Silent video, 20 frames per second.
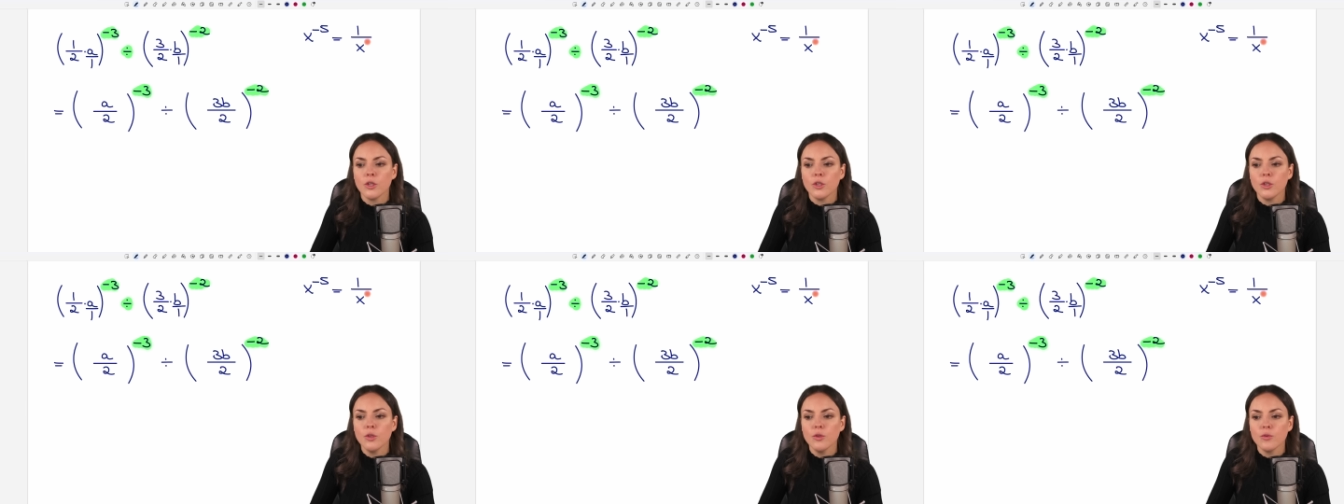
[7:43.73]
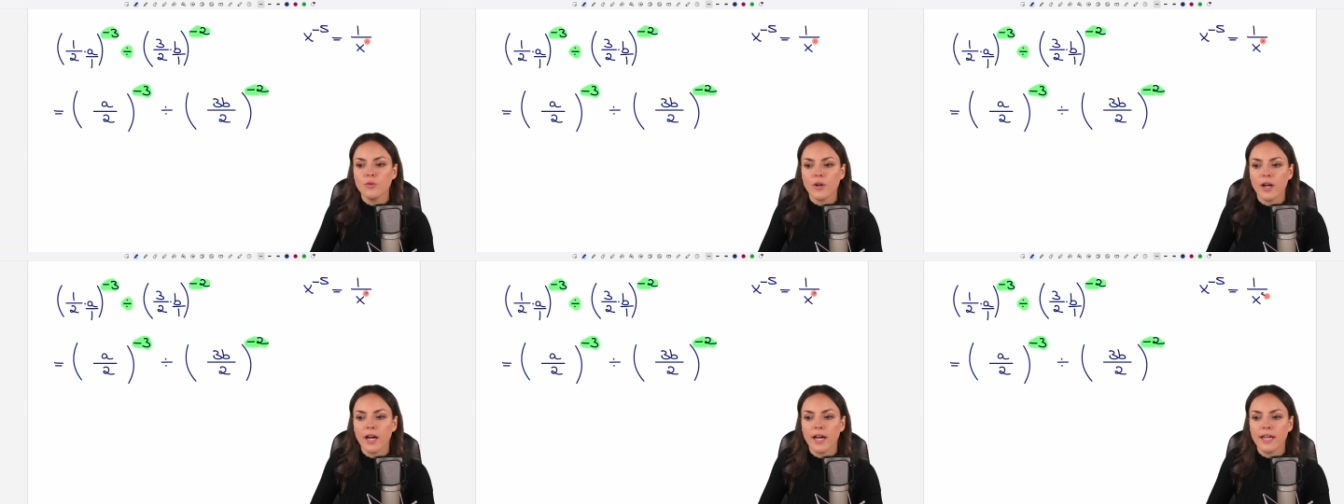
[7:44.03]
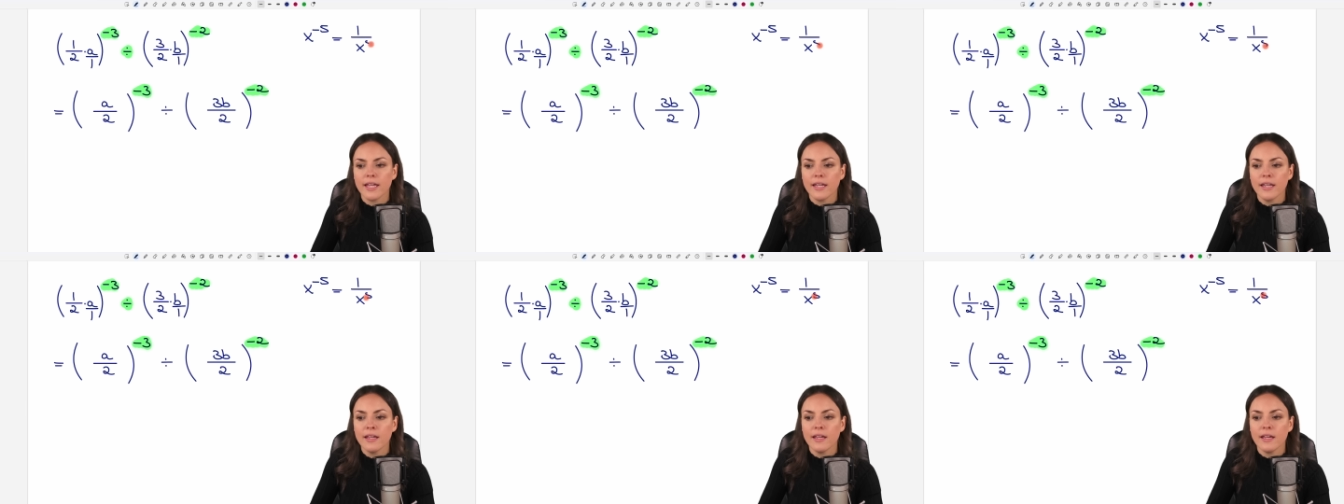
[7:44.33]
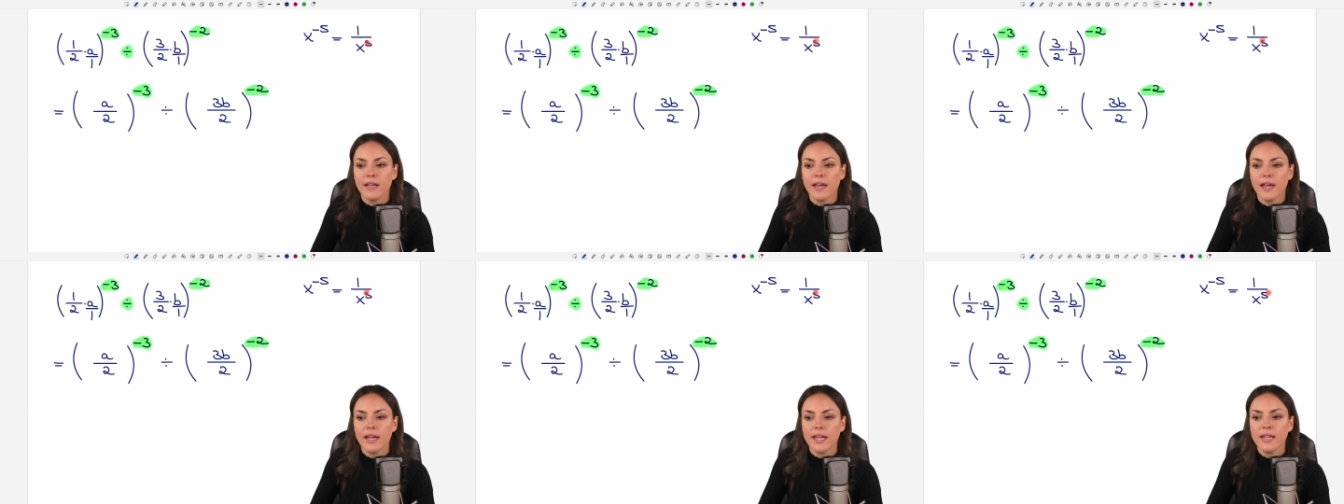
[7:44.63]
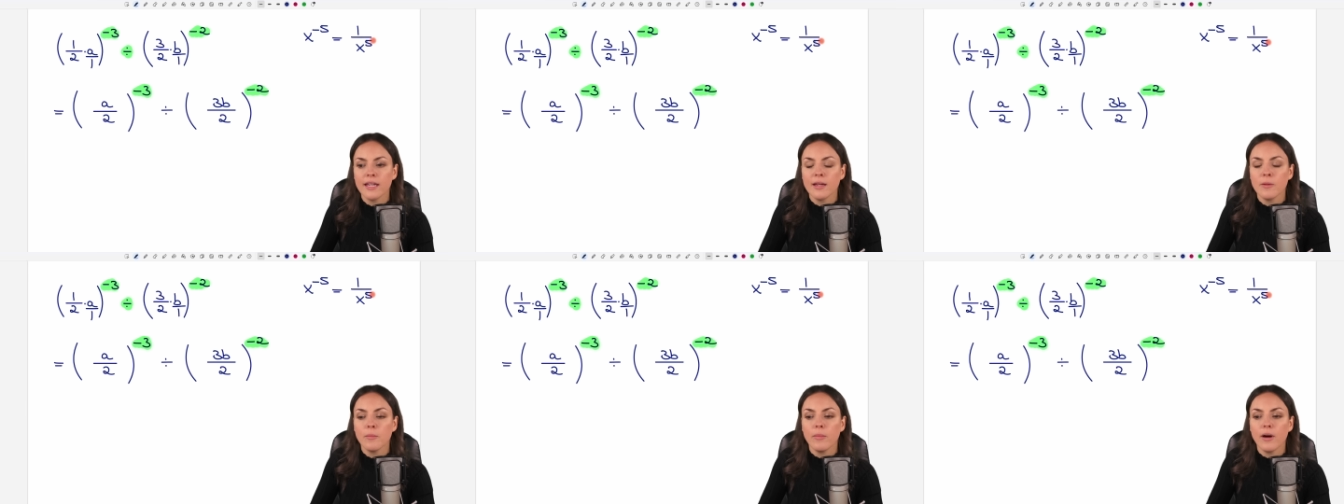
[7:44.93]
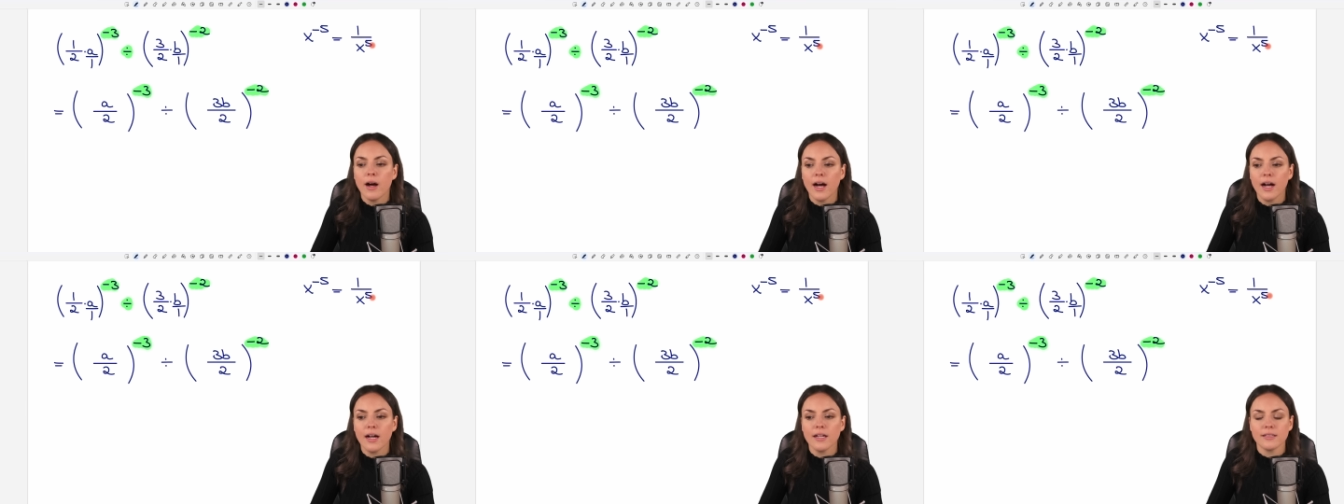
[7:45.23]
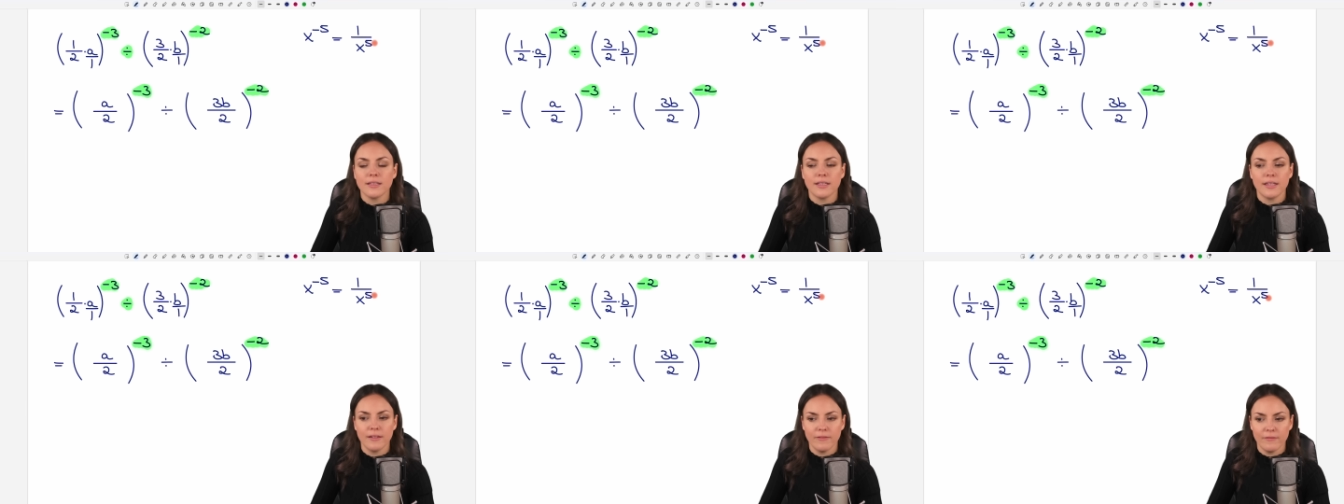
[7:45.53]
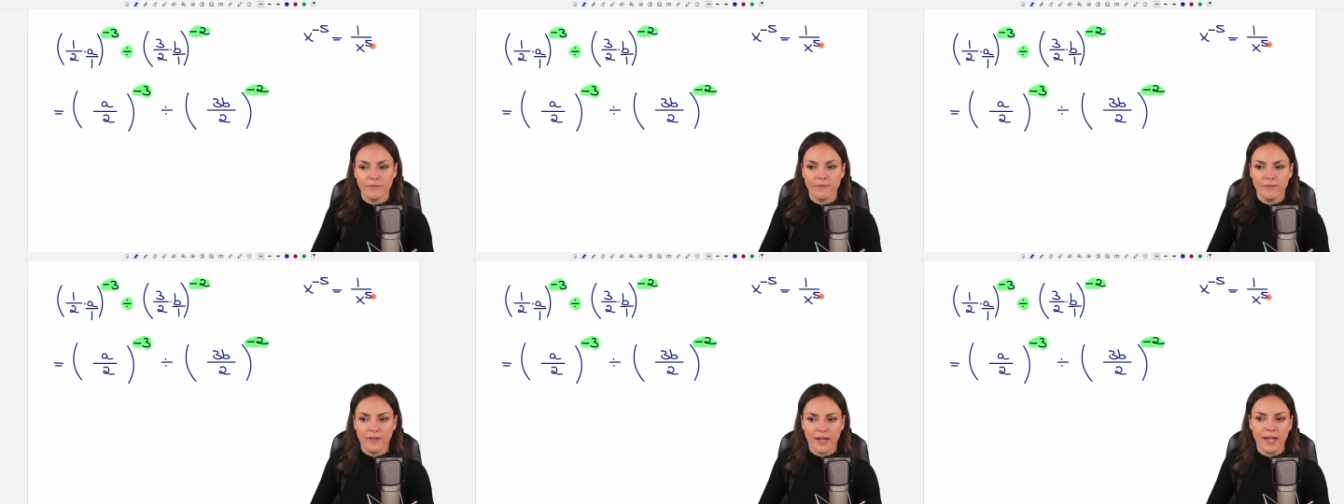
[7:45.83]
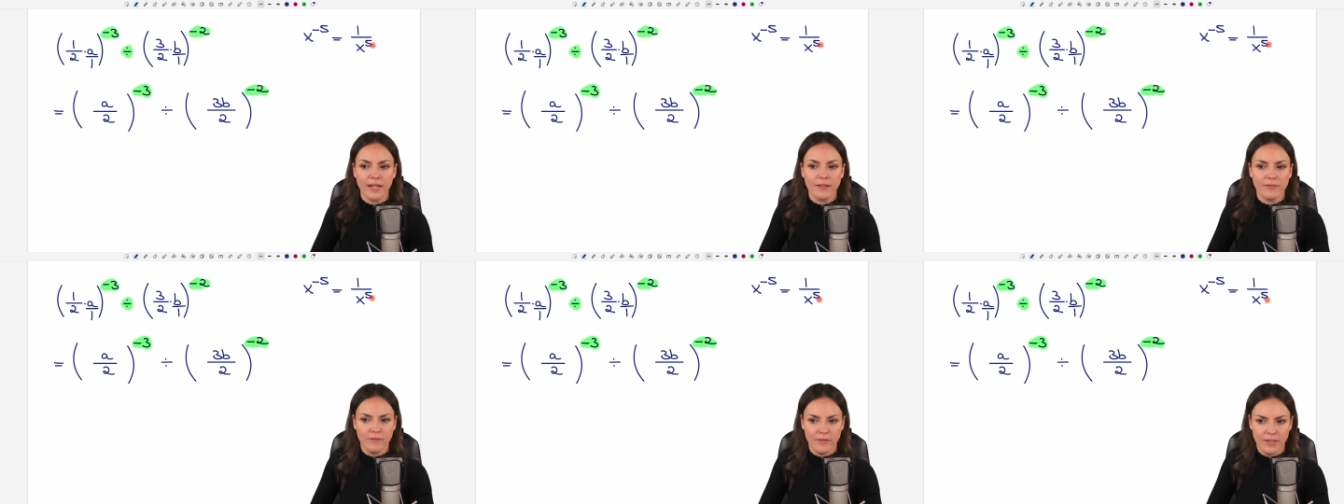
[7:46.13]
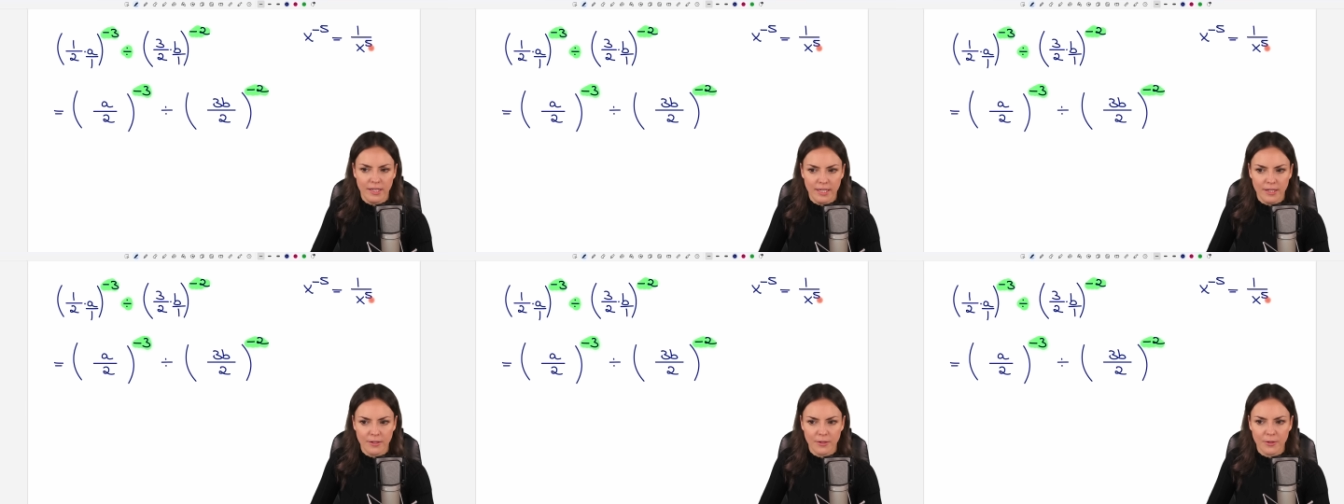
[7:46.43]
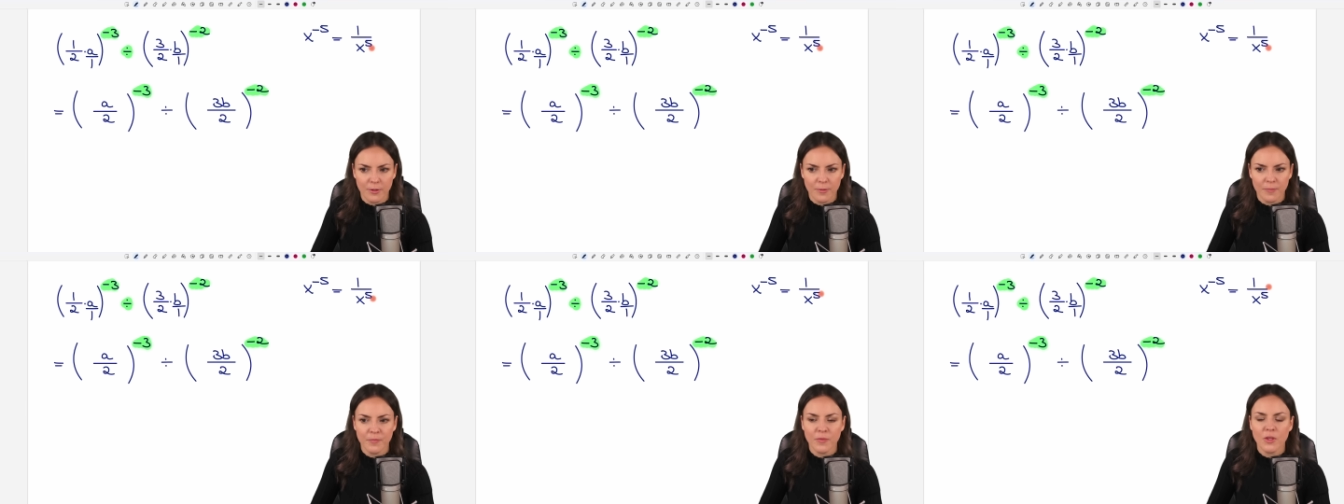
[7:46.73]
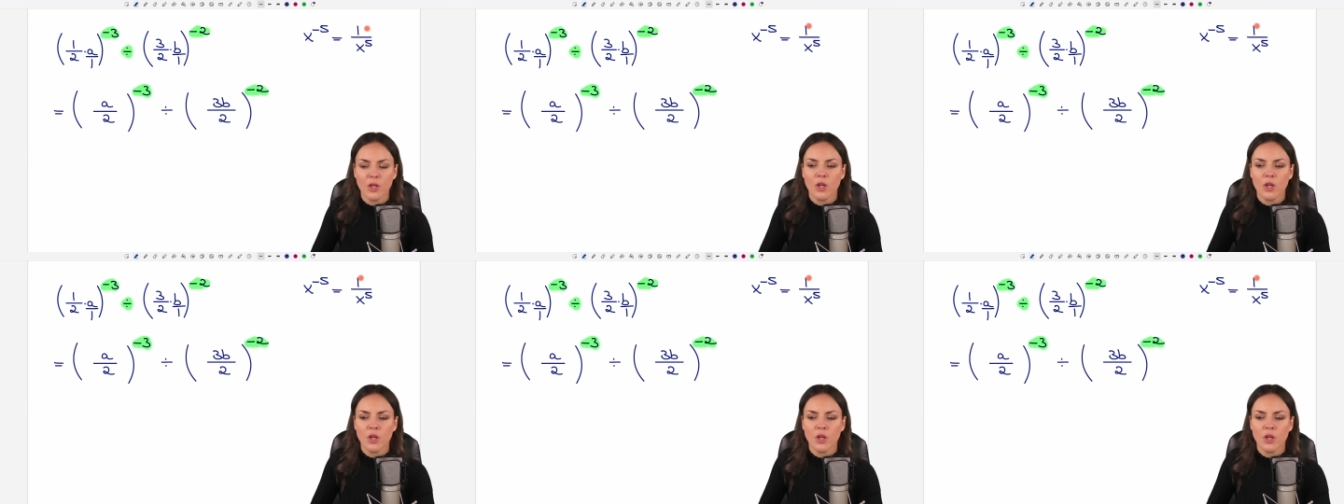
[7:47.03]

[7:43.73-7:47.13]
you write a positive five here.